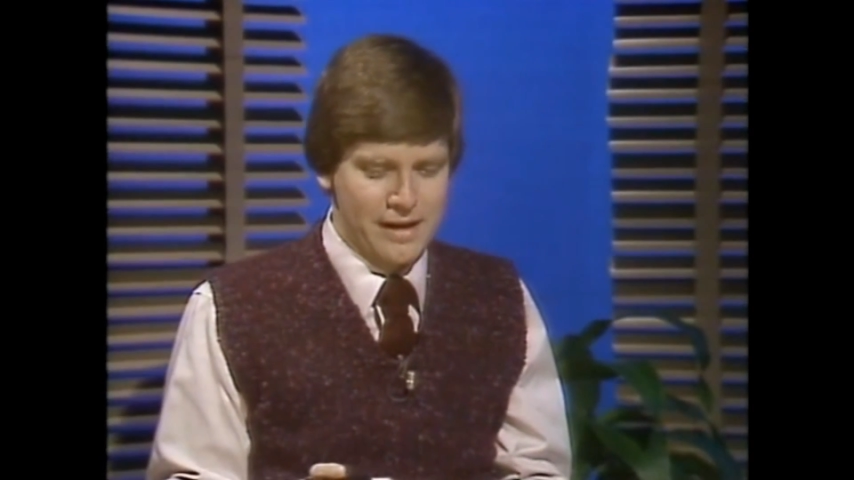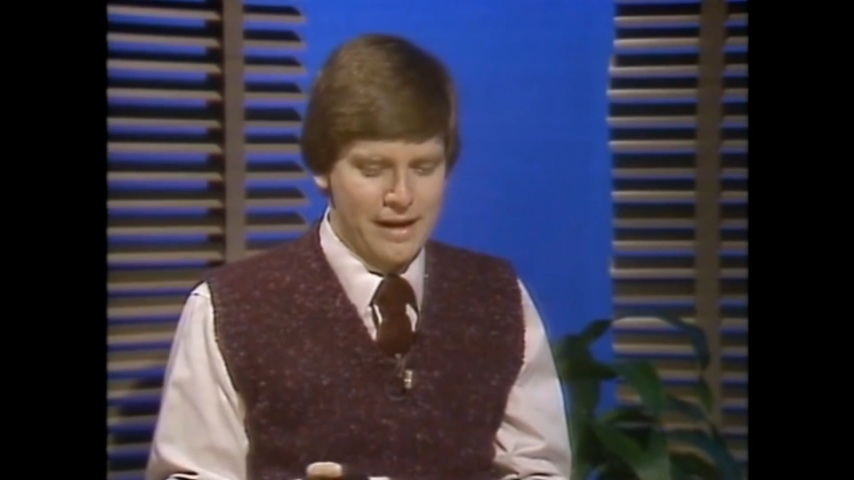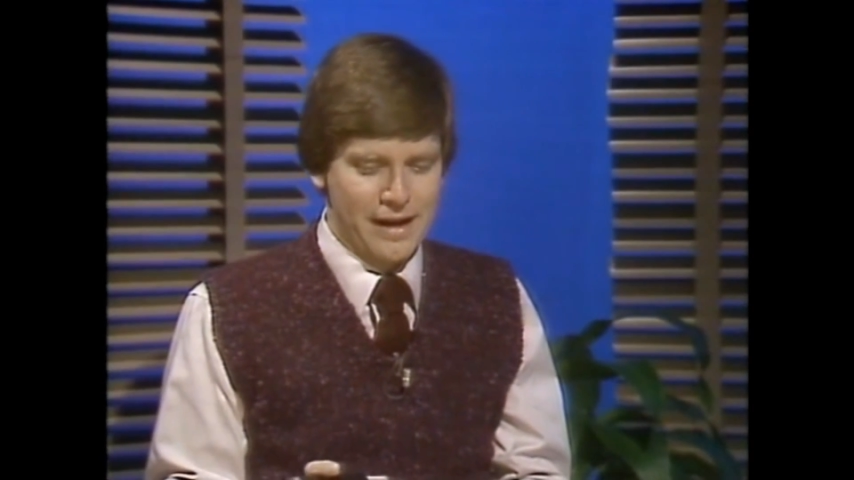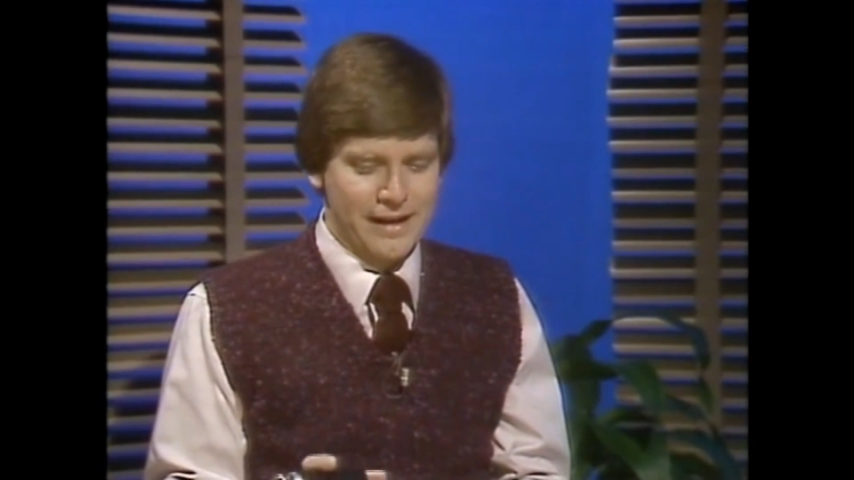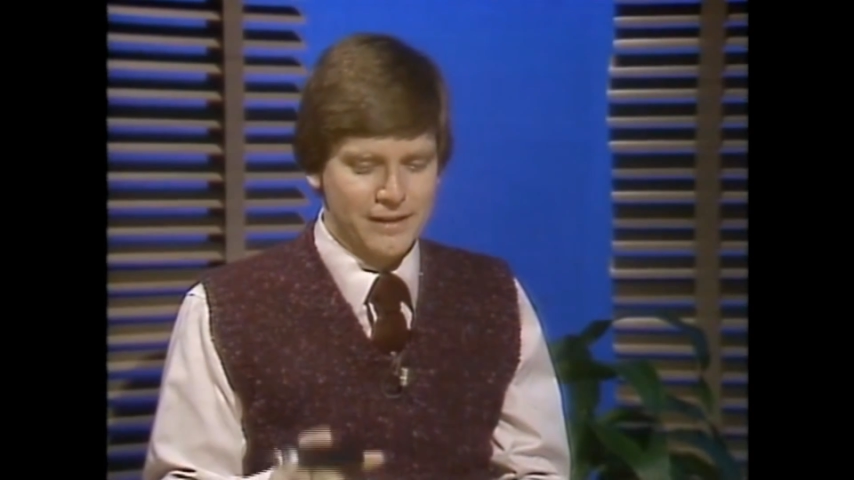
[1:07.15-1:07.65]

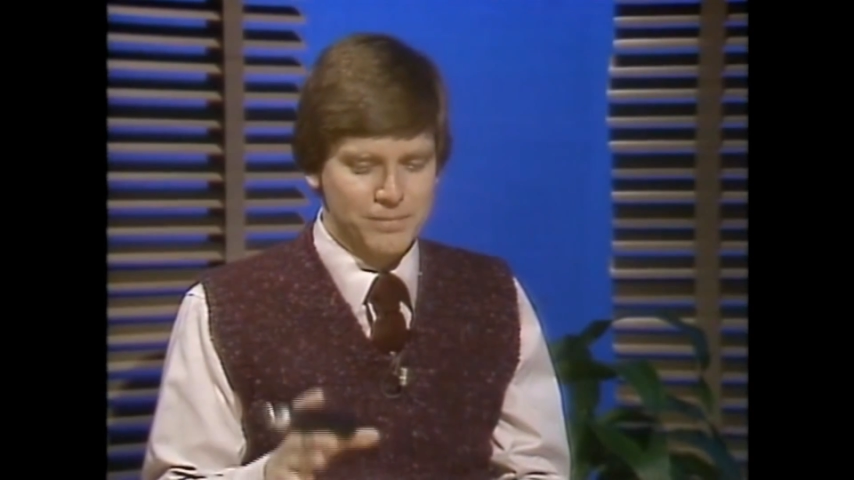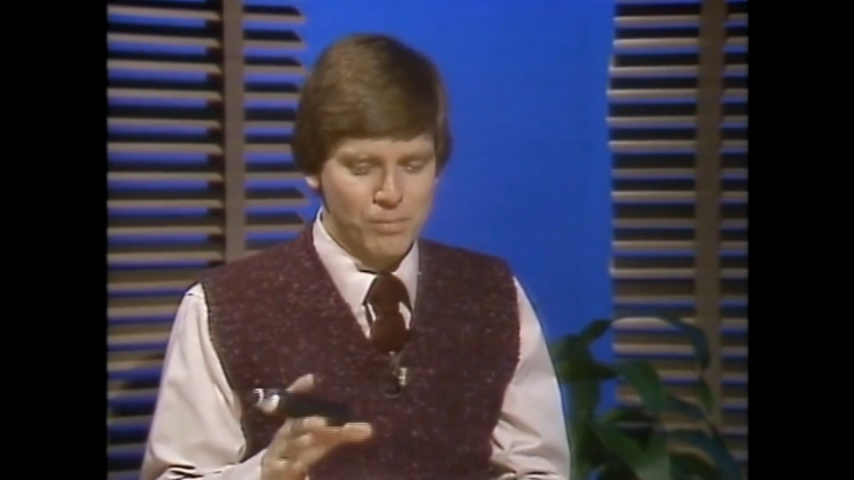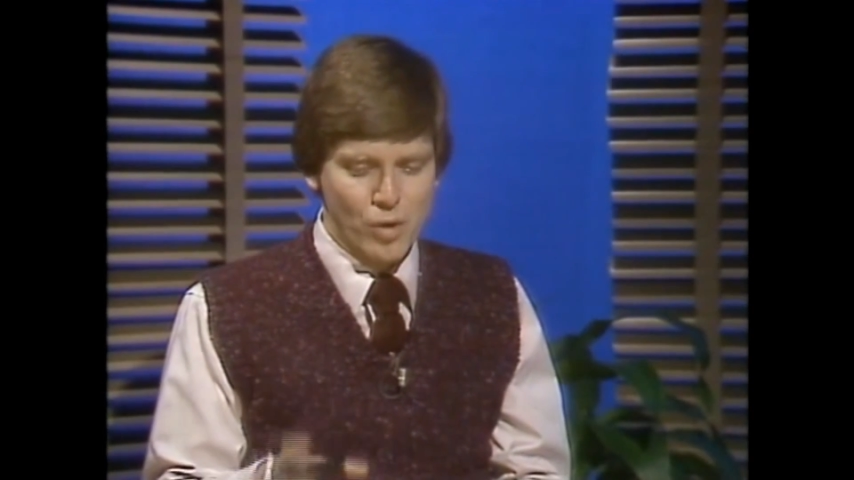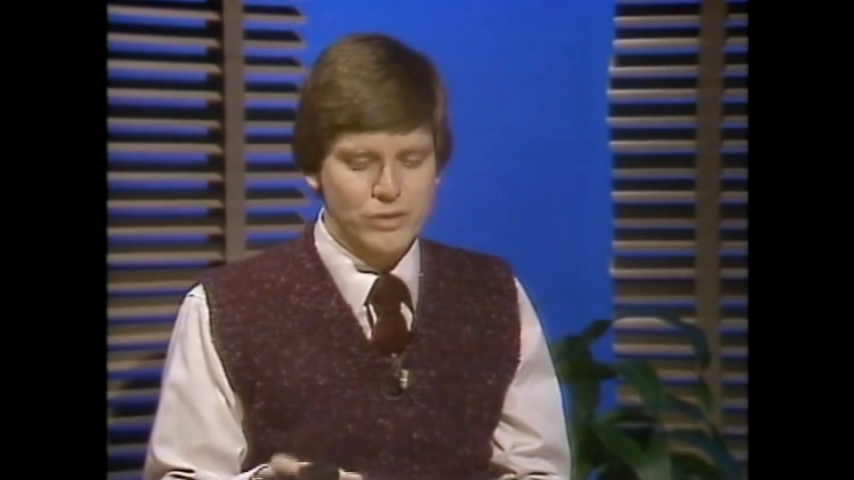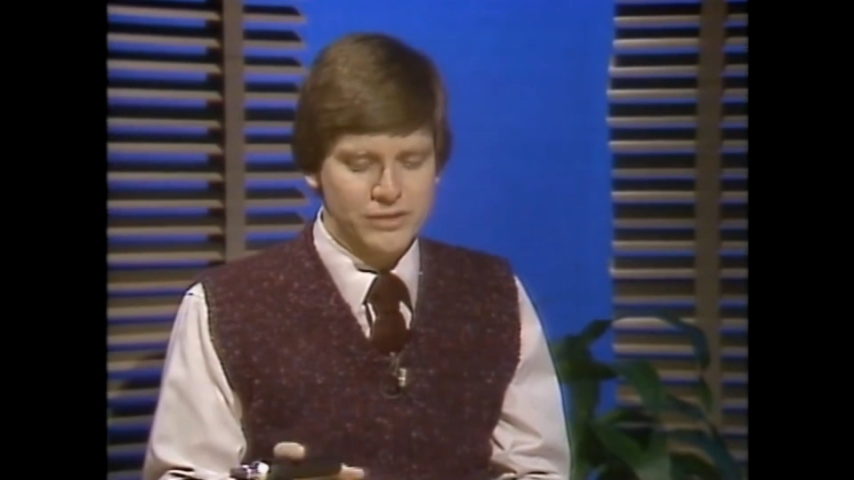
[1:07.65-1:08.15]
I guess
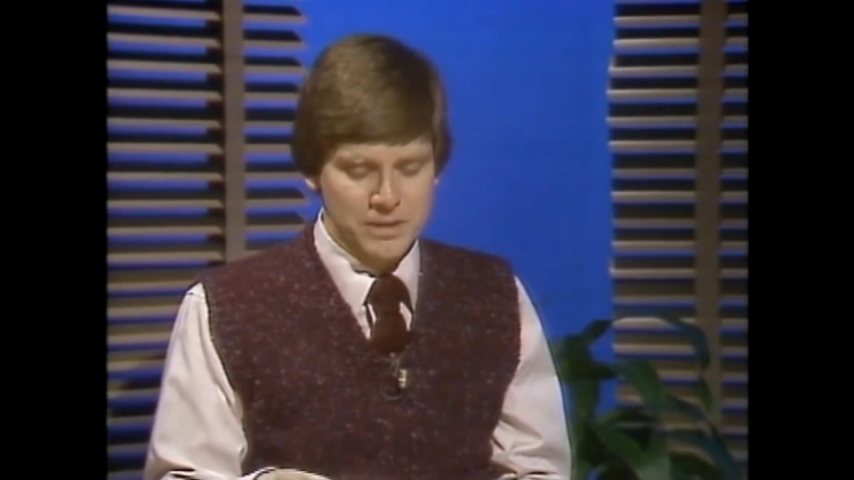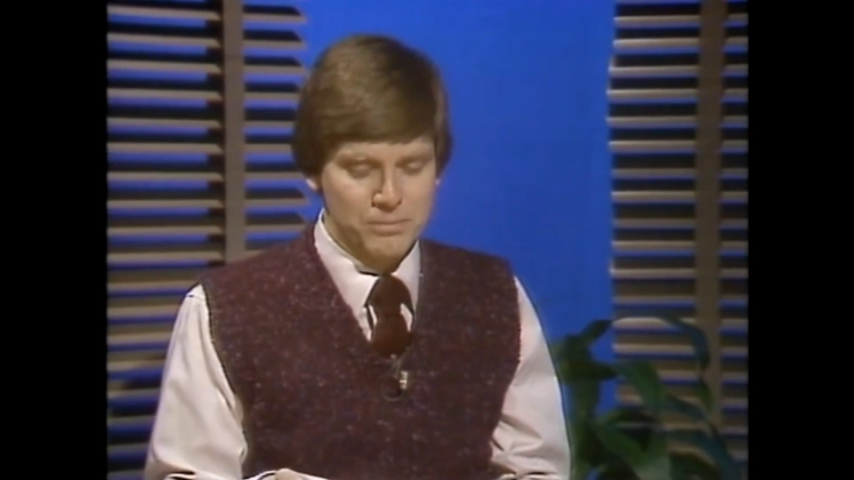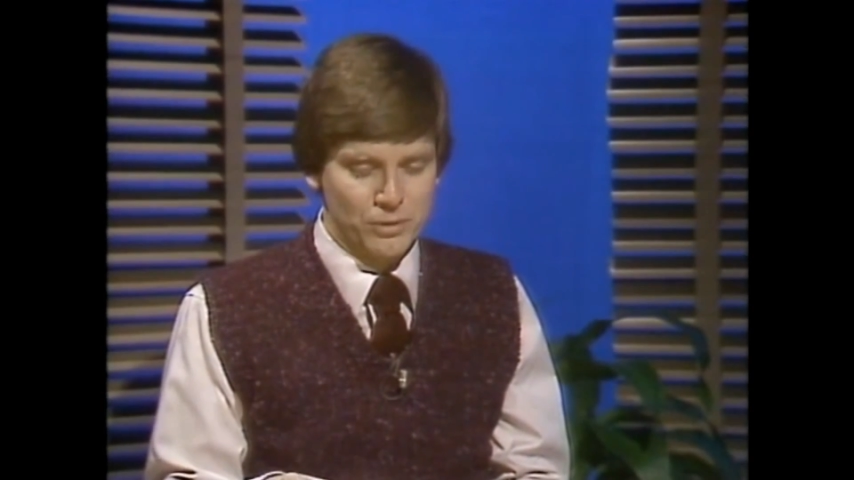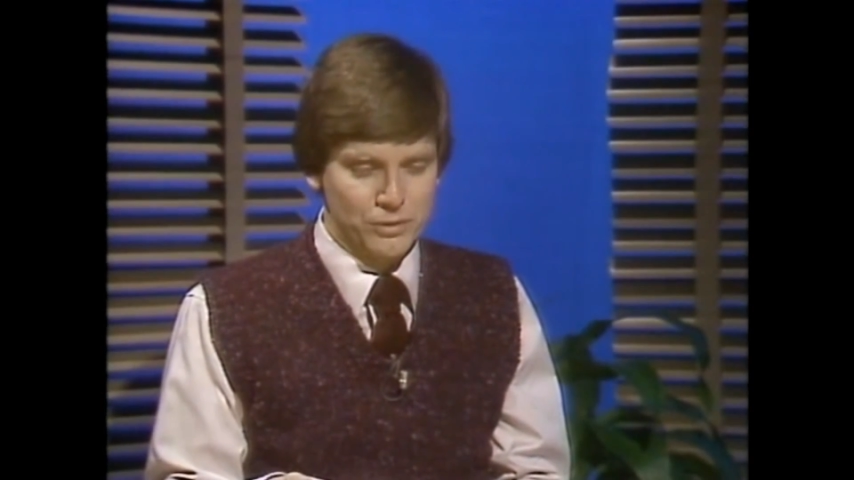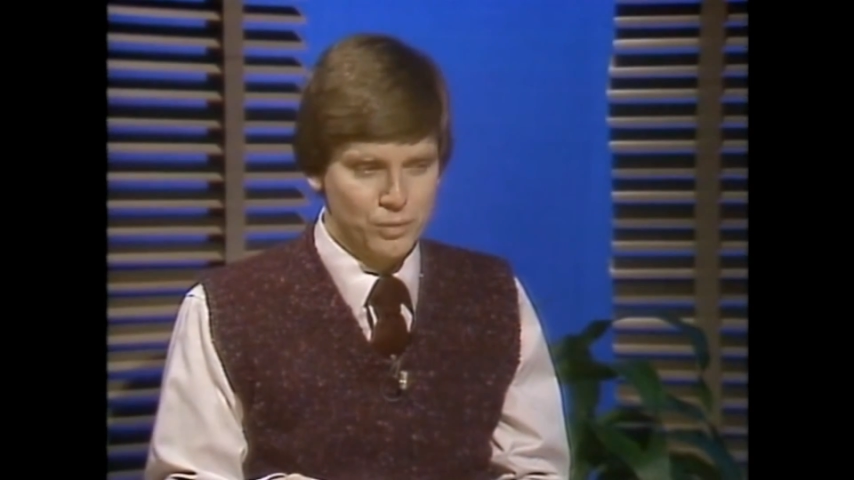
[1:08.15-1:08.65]
most of